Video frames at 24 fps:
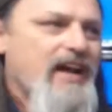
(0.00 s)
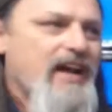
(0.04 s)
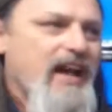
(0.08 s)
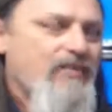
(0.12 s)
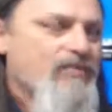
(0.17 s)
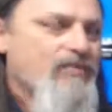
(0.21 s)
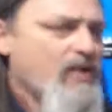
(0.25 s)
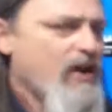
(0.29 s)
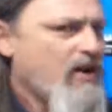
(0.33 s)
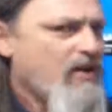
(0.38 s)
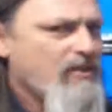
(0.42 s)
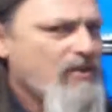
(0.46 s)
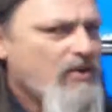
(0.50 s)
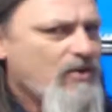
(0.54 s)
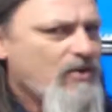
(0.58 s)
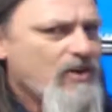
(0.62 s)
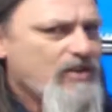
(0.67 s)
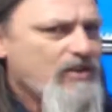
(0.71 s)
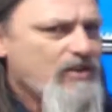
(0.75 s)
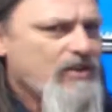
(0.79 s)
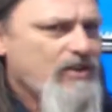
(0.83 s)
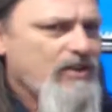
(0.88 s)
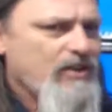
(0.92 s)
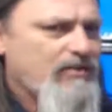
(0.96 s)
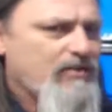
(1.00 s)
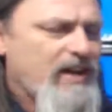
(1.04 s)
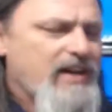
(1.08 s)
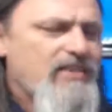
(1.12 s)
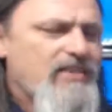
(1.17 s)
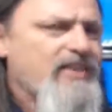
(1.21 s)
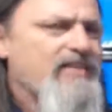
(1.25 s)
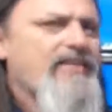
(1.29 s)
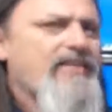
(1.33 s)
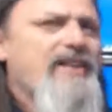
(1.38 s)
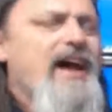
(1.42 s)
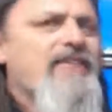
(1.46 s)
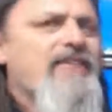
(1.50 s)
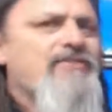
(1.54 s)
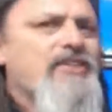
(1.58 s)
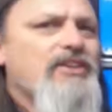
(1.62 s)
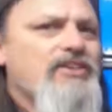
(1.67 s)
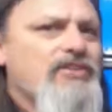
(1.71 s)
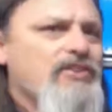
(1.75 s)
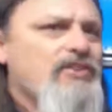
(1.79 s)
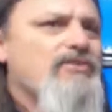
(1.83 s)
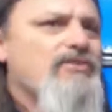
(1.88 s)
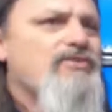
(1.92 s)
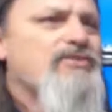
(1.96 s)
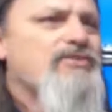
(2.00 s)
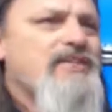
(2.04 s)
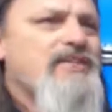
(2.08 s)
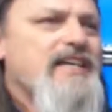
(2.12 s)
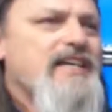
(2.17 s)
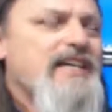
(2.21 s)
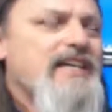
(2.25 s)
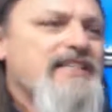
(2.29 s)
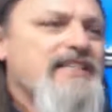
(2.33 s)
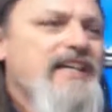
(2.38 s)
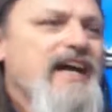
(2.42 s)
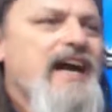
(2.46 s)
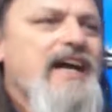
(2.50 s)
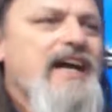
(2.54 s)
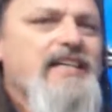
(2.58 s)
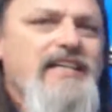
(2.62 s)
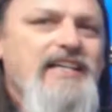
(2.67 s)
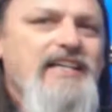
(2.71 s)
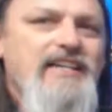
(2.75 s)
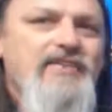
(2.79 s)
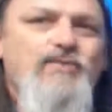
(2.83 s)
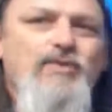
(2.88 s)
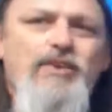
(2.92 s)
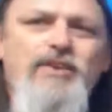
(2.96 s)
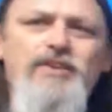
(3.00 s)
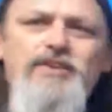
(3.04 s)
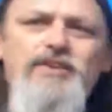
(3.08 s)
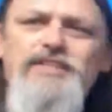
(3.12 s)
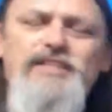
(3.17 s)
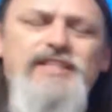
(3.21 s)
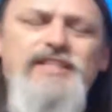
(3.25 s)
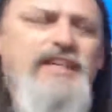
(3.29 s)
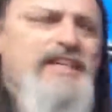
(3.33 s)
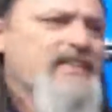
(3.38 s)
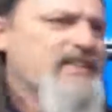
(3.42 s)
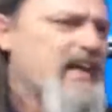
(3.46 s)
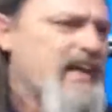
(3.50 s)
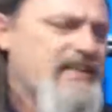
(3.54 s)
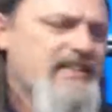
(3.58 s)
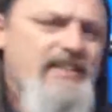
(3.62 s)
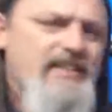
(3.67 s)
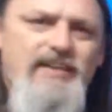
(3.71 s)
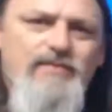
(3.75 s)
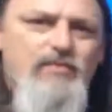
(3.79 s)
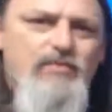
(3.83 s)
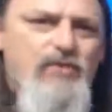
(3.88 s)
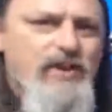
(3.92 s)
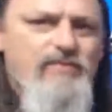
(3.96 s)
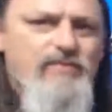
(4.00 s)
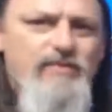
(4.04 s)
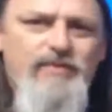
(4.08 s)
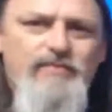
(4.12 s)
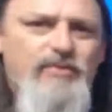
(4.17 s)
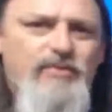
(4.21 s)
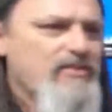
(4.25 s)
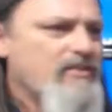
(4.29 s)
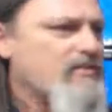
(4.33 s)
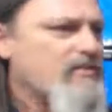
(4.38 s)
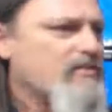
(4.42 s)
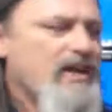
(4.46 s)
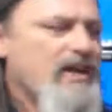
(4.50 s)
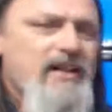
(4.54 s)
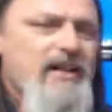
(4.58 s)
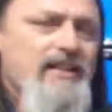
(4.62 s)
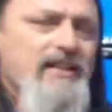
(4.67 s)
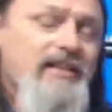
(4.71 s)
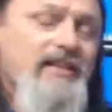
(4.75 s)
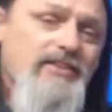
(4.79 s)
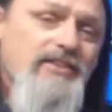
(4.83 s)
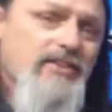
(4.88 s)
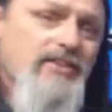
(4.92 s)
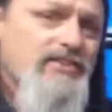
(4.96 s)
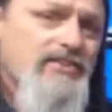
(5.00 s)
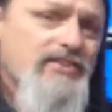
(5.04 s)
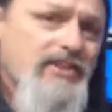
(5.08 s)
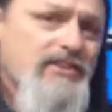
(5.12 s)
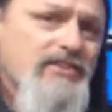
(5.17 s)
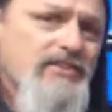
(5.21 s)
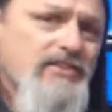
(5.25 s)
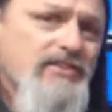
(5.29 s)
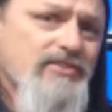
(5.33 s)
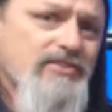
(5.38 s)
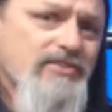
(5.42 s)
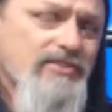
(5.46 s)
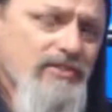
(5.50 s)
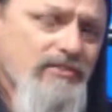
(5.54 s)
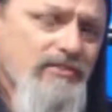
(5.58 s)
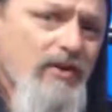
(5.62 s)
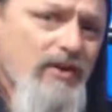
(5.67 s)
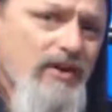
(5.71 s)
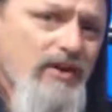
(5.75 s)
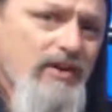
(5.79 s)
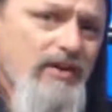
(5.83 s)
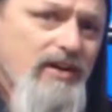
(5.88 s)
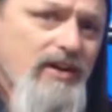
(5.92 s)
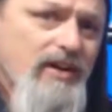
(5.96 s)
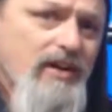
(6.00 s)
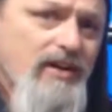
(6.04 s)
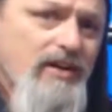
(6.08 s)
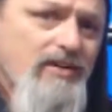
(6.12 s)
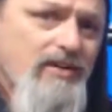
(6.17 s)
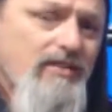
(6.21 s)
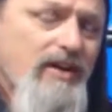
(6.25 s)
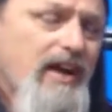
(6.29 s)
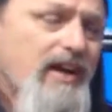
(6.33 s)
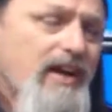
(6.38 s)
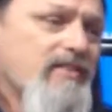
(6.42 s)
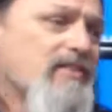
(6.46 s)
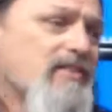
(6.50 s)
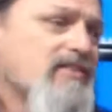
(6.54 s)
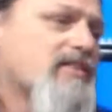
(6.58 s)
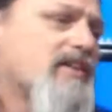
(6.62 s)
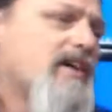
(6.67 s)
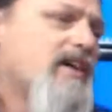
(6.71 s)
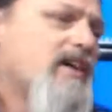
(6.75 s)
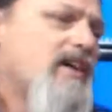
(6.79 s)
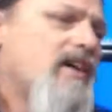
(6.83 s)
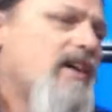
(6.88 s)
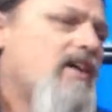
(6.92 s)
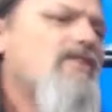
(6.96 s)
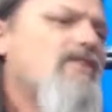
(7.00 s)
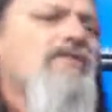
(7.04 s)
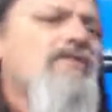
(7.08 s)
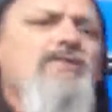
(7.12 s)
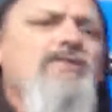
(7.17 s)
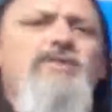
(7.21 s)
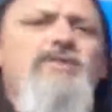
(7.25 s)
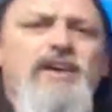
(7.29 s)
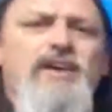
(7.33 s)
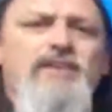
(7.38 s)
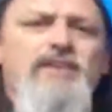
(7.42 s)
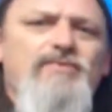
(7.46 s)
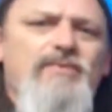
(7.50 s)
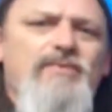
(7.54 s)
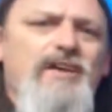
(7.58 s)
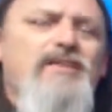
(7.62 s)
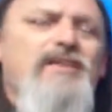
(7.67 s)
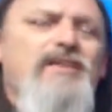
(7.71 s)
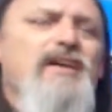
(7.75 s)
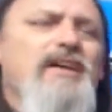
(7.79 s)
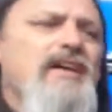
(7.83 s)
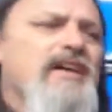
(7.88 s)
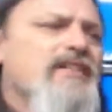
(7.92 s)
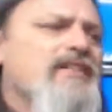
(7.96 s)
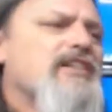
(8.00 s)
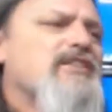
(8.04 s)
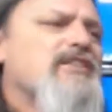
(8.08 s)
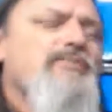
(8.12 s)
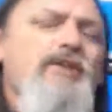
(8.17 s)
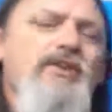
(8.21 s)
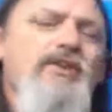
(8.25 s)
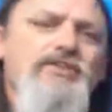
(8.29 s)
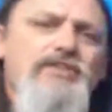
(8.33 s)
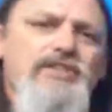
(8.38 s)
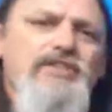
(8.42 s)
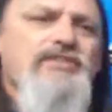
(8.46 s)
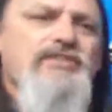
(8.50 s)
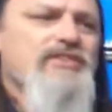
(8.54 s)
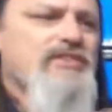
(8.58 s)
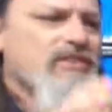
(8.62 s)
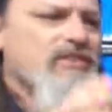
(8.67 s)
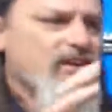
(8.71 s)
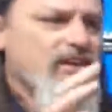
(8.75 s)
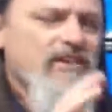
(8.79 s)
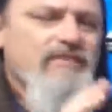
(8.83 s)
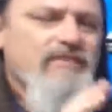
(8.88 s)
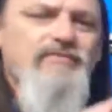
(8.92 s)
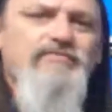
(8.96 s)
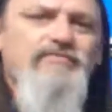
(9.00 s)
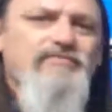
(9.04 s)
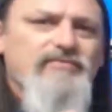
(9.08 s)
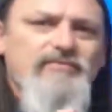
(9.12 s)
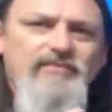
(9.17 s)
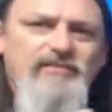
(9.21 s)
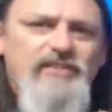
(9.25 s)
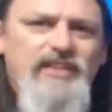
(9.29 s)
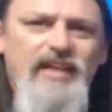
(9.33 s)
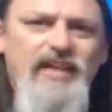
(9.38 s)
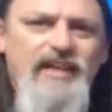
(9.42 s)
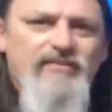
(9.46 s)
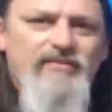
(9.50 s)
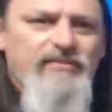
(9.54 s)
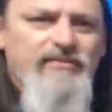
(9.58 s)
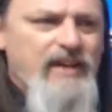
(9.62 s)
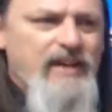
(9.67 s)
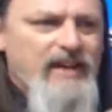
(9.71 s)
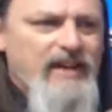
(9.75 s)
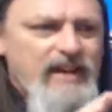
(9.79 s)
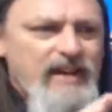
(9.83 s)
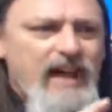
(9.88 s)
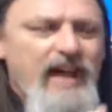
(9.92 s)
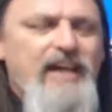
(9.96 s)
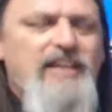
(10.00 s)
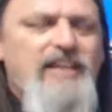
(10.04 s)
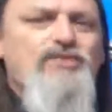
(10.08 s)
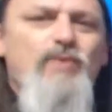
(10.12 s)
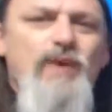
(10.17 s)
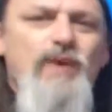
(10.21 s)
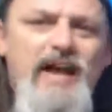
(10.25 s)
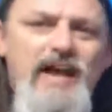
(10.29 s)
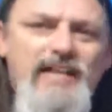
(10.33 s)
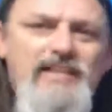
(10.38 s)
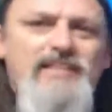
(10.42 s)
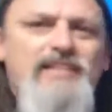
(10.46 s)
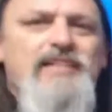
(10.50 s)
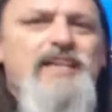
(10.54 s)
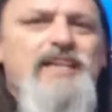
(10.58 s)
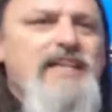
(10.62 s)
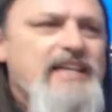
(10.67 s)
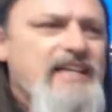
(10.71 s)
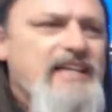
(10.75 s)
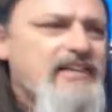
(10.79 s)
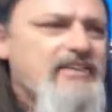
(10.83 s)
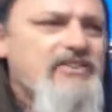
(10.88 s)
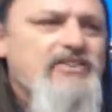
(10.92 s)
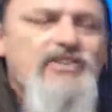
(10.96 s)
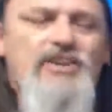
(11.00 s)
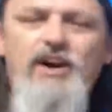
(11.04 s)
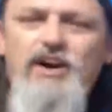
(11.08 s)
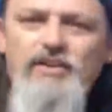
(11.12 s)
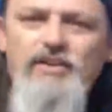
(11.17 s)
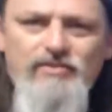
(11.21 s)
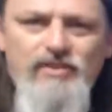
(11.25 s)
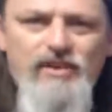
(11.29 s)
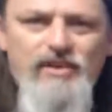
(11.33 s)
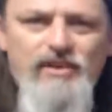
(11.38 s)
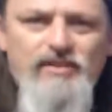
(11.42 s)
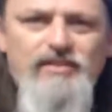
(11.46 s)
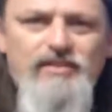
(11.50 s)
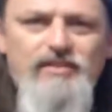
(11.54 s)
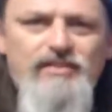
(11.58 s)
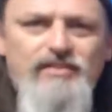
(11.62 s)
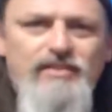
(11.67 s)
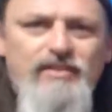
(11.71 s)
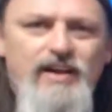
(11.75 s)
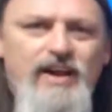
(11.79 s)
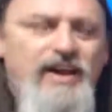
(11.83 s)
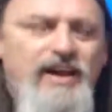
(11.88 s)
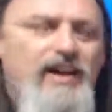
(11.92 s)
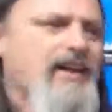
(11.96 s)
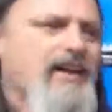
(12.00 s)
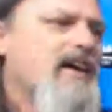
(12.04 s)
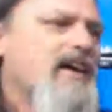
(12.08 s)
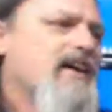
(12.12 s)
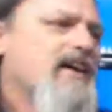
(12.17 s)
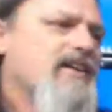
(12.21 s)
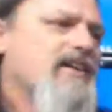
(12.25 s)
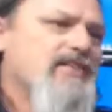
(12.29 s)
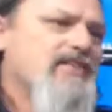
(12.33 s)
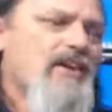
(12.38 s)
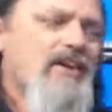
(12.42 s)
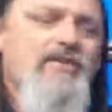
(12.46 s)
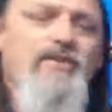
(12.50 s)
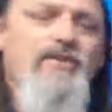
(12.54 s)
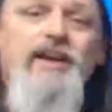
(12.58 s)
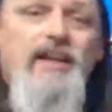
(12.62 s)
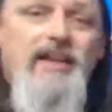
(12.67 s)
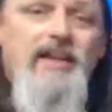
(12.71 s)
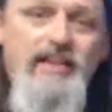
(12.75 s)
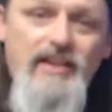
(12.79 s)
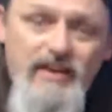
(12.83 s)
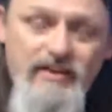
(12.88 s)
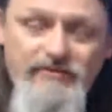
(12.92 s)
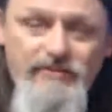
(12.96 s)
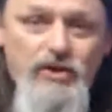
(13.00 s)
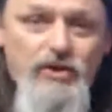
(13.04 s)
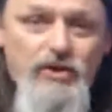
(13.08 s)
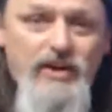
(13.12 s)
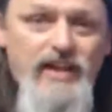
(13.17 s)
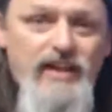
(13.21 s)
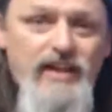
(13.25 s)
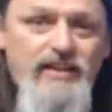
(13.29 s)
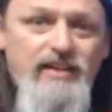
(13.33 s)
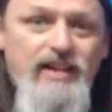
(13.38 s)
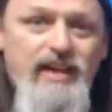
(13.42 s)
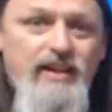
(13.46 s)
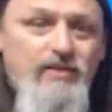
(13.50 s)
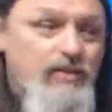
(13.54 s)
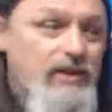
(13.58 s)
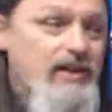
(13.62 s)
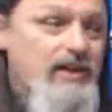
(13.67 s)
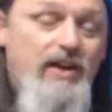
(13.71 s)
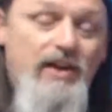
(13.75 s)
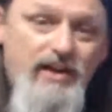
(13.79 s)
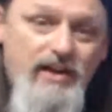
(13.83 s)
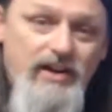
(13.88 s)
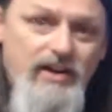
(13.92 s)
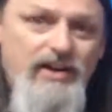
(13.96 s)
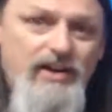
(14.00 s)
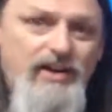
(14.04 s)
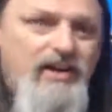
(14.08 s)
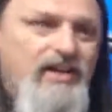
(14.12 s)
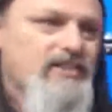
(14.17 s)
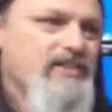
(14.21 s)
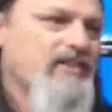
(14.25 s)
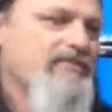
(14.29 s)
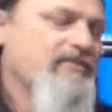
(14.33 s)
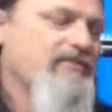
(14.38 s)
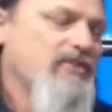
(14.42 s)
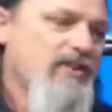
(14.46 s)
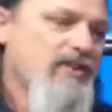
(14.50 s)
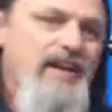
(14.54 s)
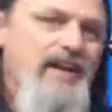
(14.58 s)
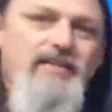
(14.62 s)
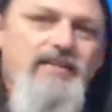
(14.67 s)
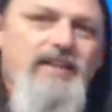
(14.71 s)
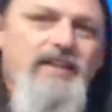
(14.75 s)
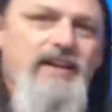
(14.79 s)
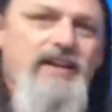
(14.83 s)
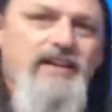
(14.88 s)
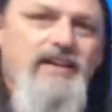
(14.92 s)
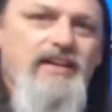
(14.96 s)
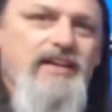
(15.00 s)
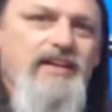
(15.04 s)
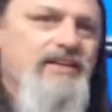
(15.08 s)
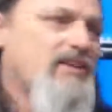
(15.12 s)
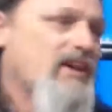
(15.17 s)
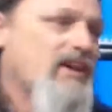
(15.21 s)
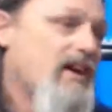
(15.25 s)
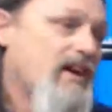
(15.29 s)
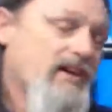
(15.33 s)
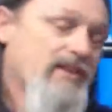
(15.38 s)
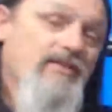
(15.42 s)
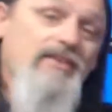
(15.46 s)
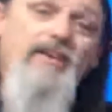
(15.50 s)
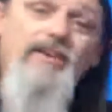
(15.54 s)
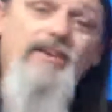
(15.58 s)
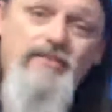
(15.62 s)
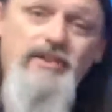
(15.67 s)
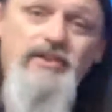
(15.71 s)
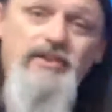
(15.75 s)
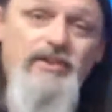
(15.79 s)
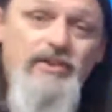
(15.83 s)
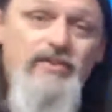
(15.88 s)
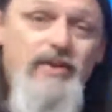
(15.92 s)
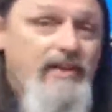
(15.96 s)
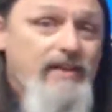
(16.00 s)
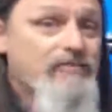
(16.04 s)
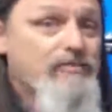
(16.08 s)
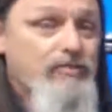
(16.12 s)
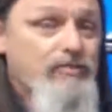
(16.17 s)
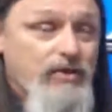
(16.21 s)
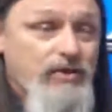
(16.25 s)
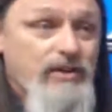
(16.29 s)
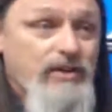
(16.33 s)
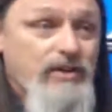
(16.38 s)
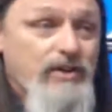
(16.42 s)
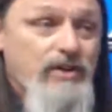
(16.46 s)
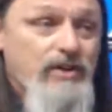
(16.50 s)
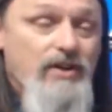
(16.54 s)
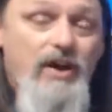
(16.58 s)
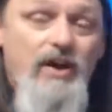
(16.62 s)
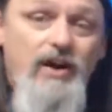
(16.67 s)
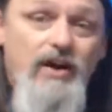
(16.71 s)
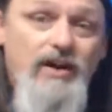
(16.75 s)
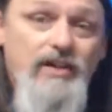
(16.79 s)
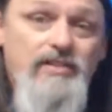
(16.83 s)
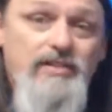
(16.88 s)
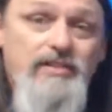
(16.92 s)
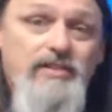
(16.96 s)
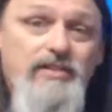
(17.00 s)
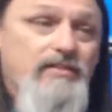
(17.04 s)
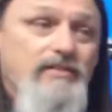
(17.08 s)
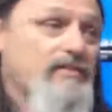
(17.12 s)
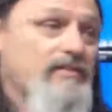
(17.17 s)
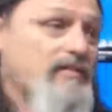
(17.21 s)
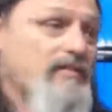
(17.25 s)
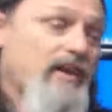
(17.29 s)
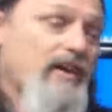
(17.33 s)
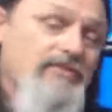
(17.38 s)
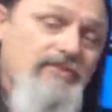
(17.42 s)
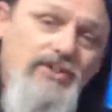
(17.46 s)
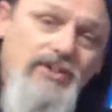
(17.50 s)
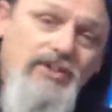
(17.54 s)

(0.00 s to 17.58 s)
And we all know it. They don't even have to use the exact keywords in the exact same way we put them. These search engines are smart, right? They'll say, oh, okay, well, this person's looking in XYZ genre, right? So, and then if you're in that, we call it a niche. If you're in that niche, well, then you have pretty good odds of